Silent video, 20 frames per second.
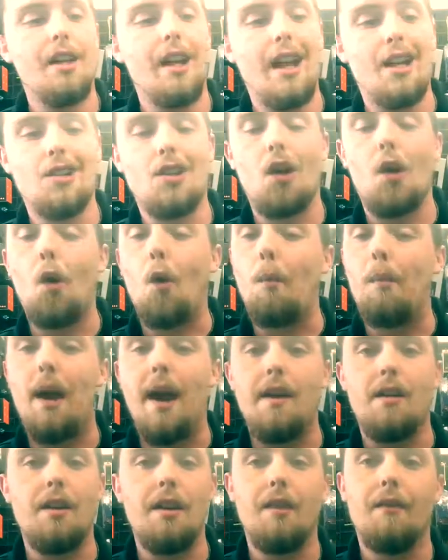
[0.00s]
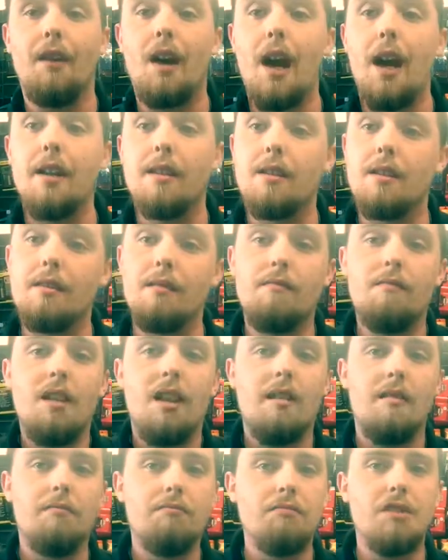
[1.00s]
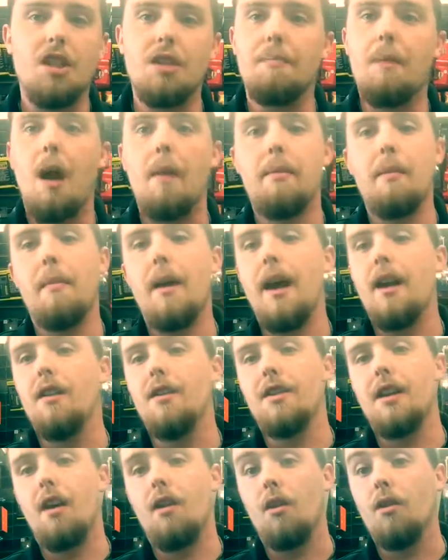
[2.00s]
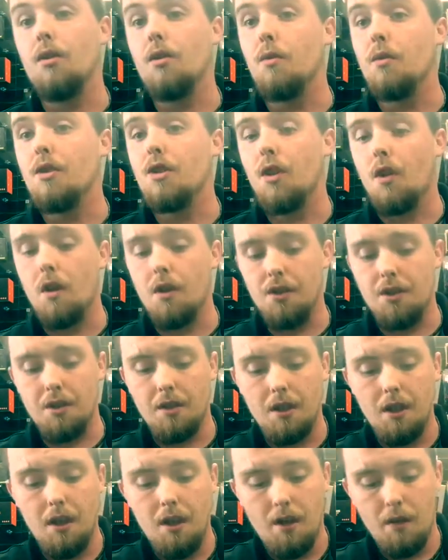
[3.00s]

an external battery device. Just pop your batteries out onto a charger.